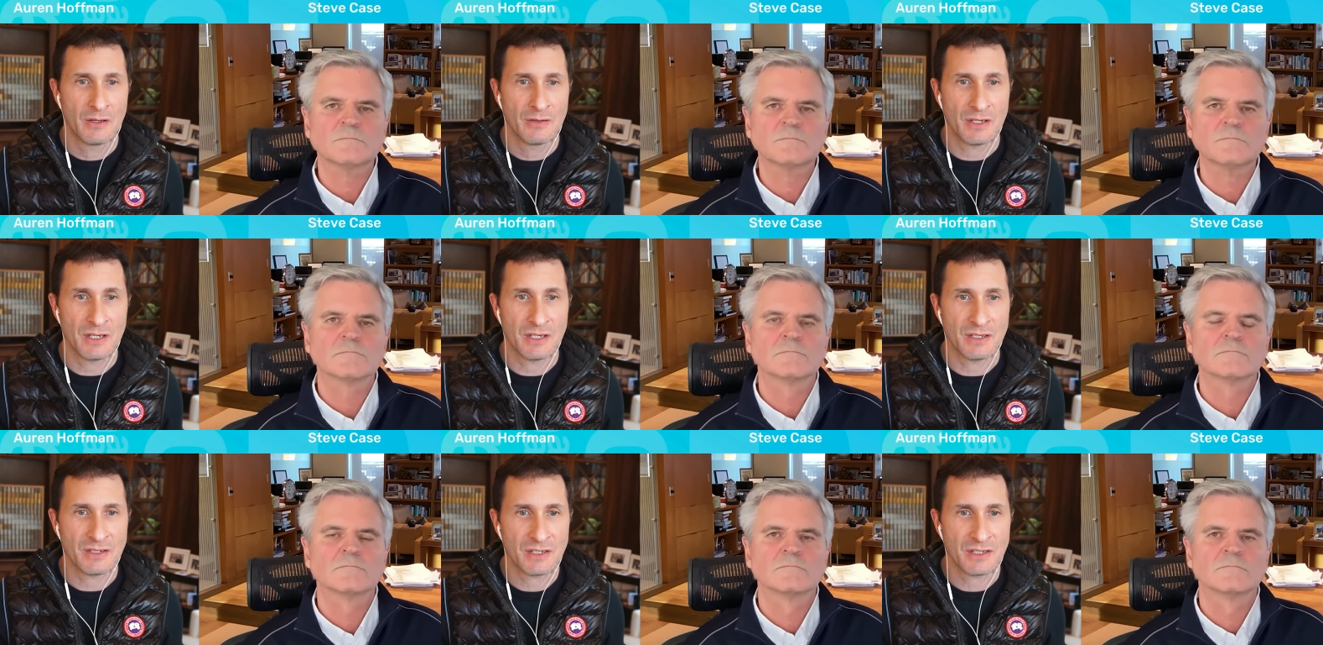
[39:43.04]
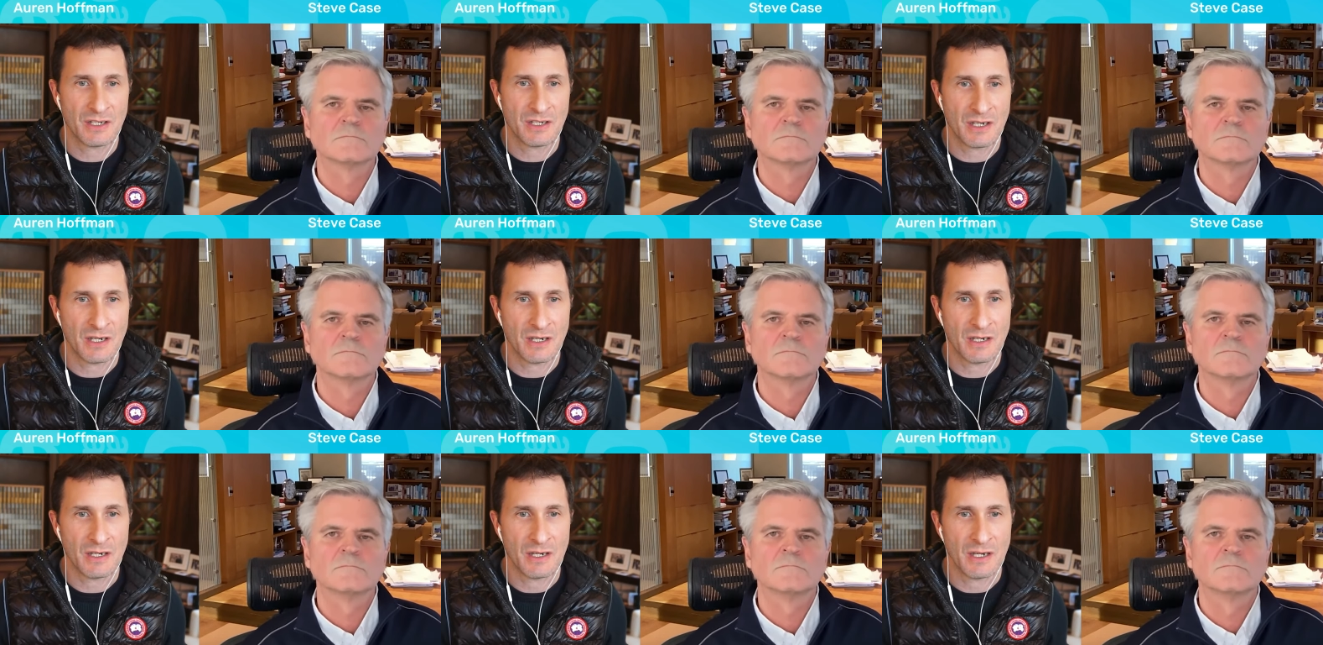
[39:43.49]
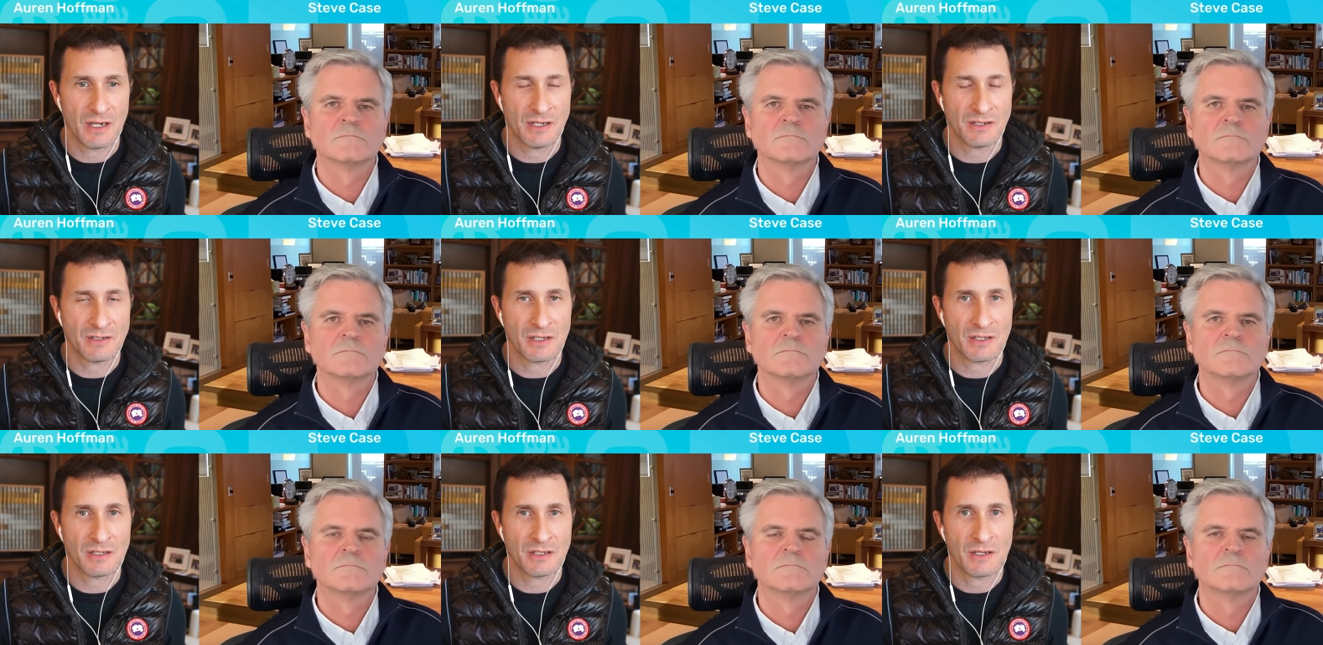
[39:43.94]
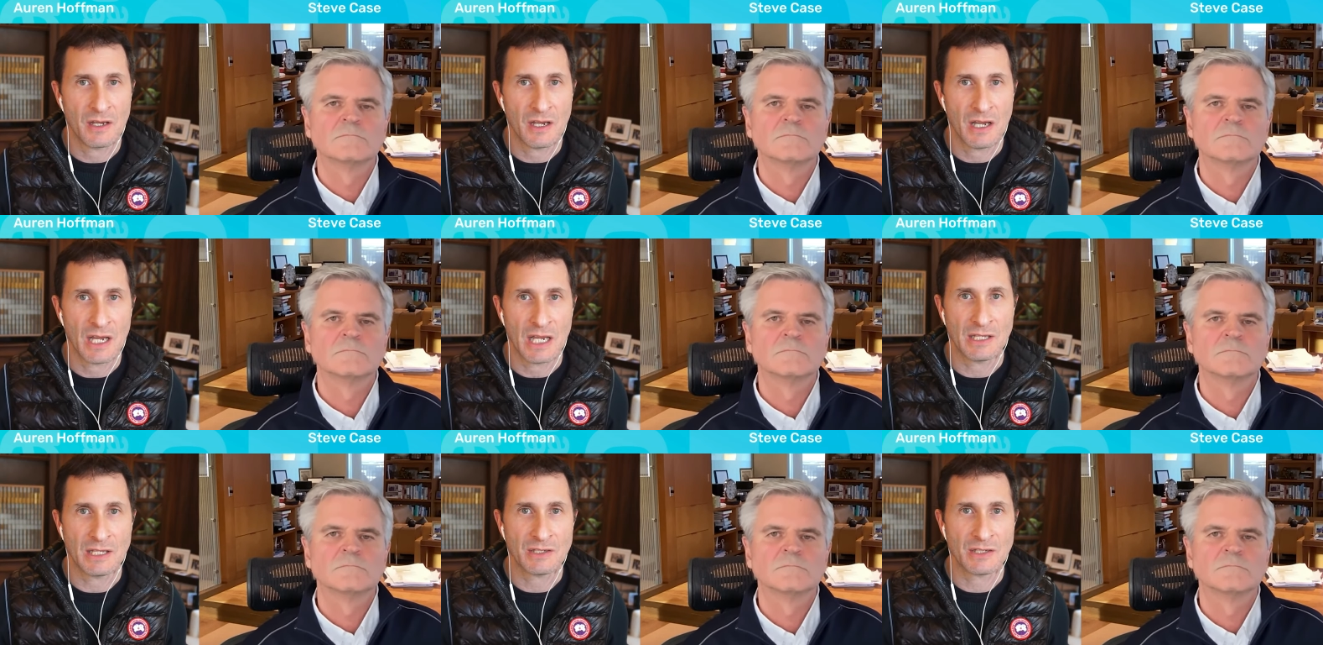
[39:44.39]
Speaker 1: DC is it
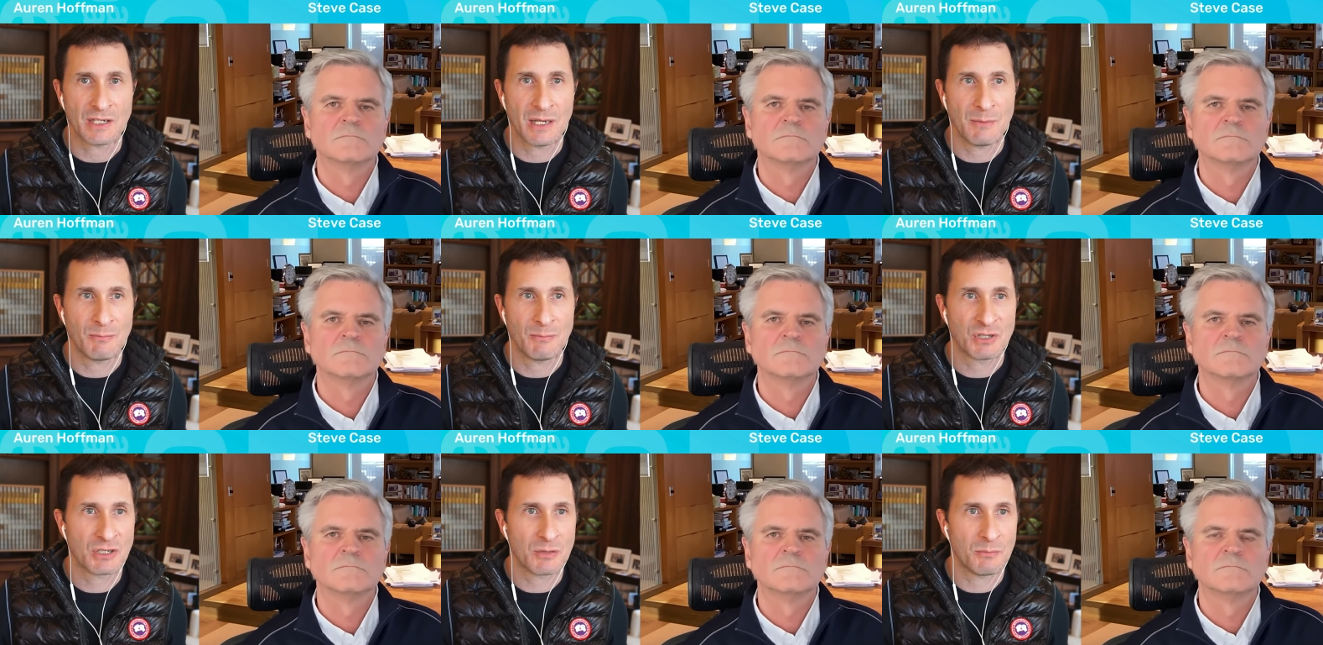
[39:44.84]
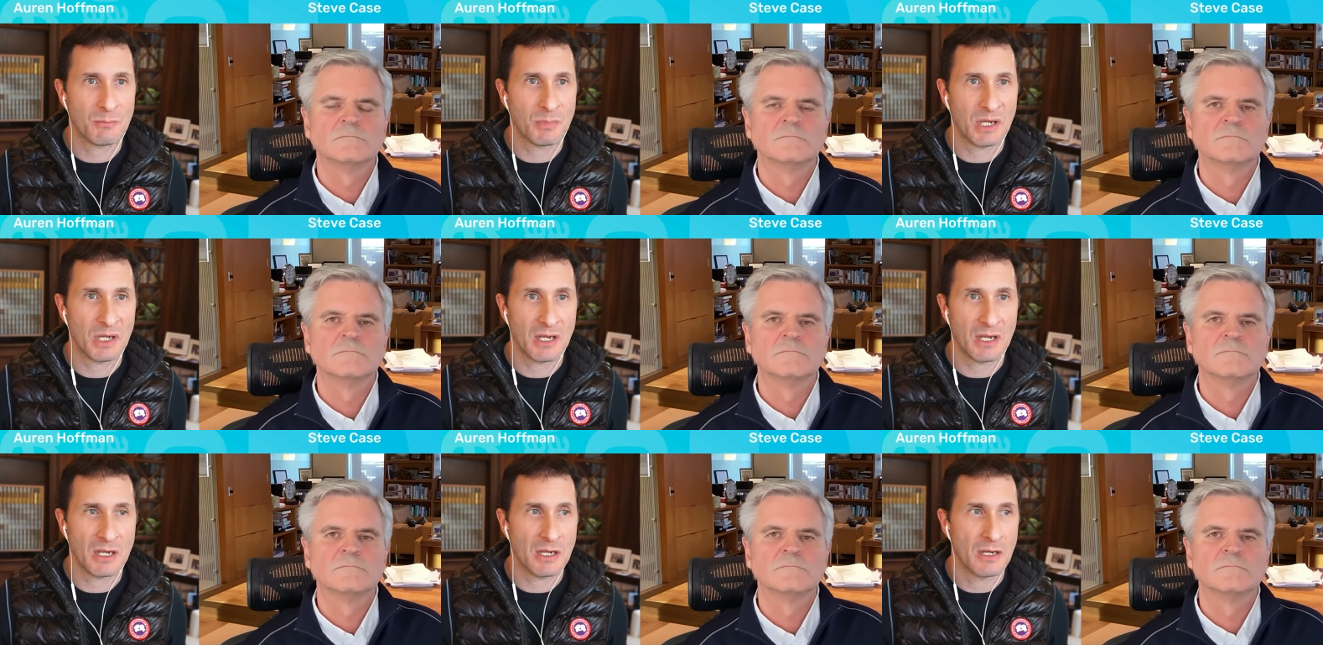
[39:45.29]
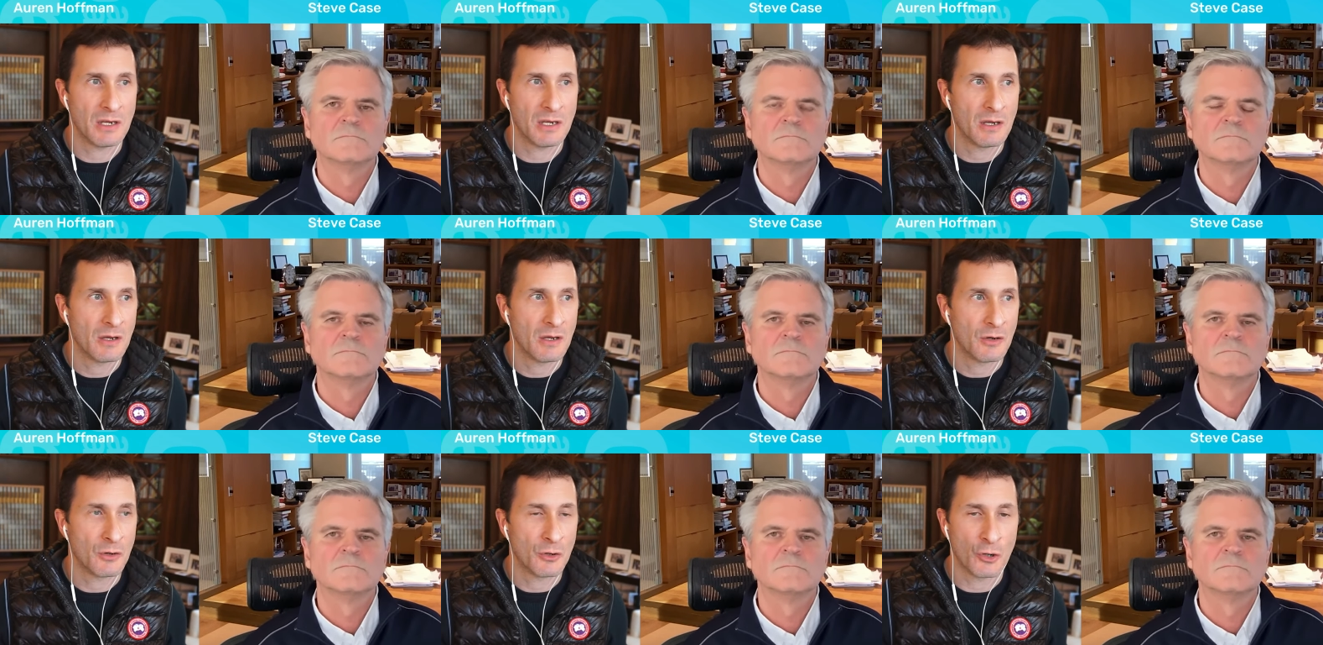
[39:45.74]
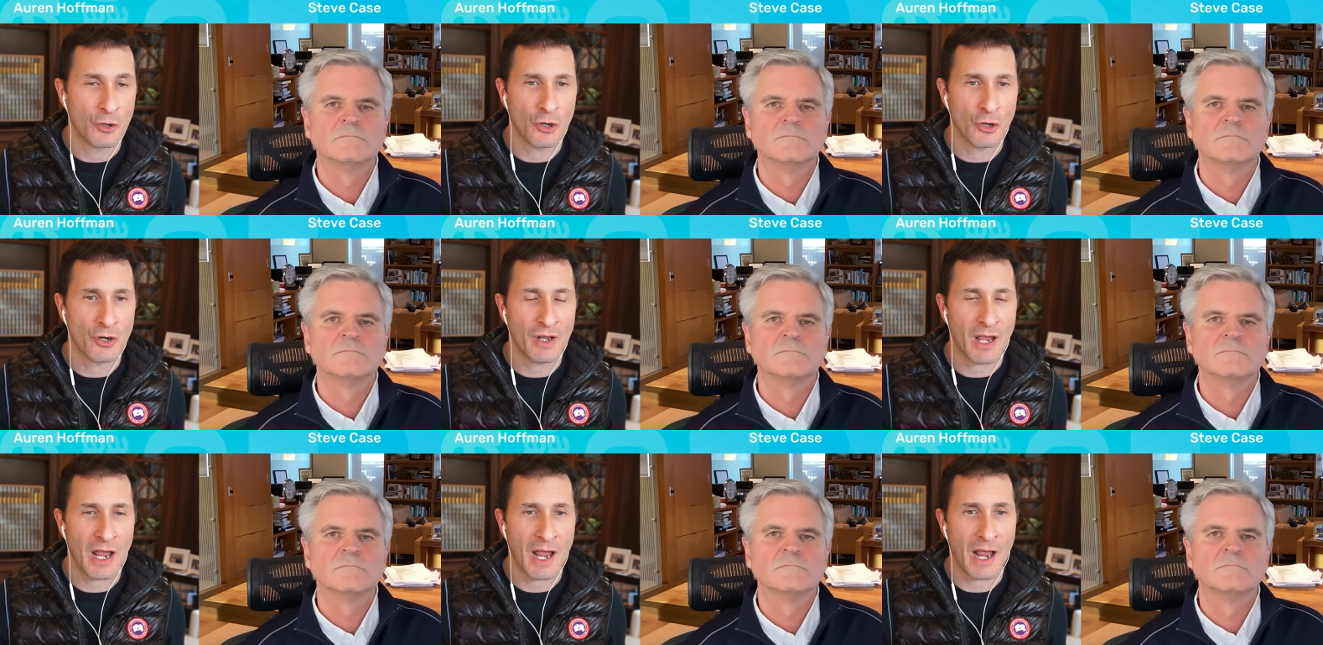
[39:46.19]
it seems to be
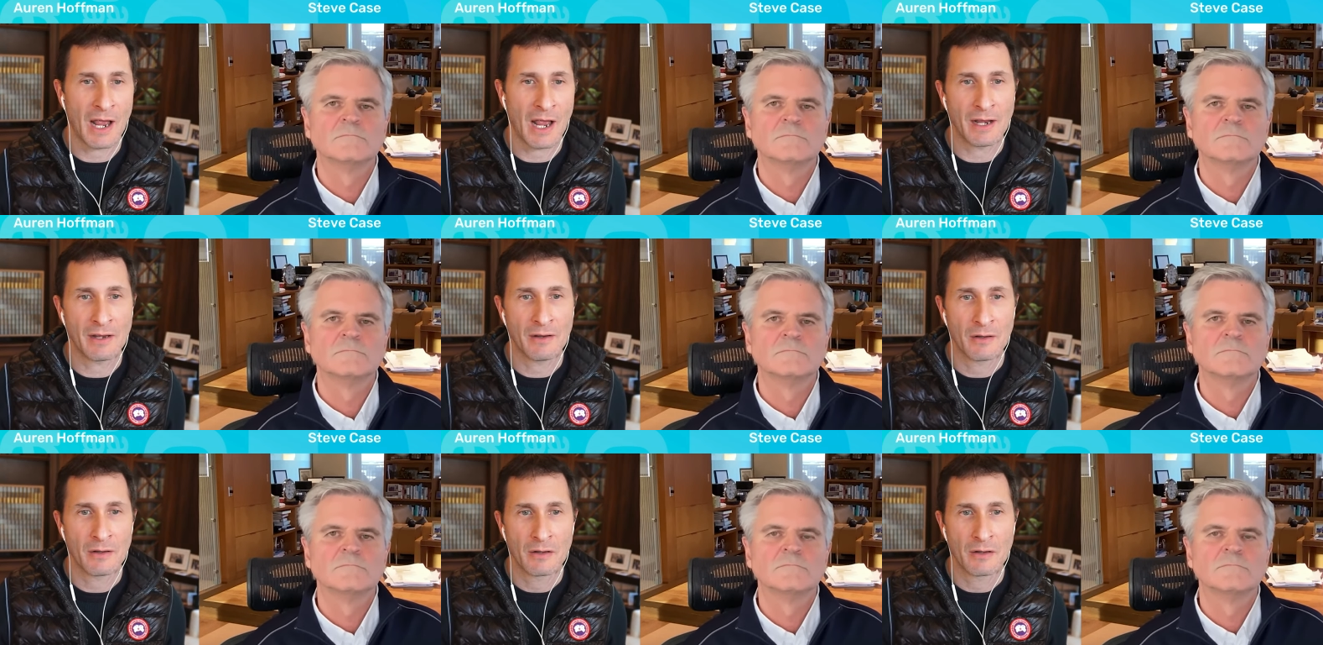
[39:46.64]
good at